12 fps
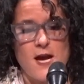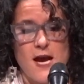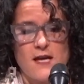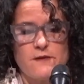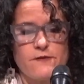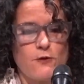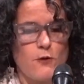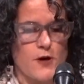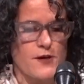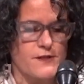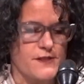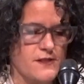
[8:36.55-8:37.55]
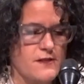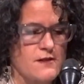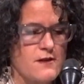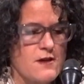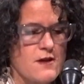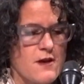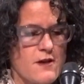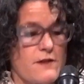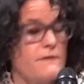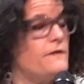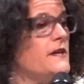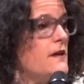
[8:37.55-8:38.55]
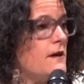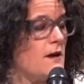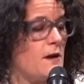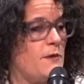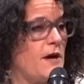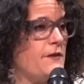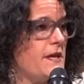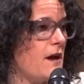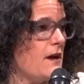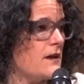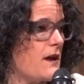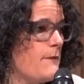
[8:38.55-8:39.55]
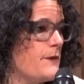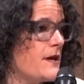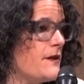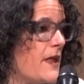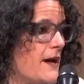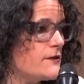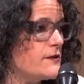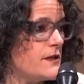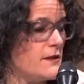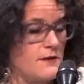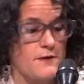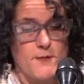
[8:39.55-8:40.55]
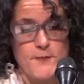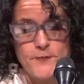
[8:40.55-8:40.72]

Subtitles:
And of course, the fear about the upcoming election.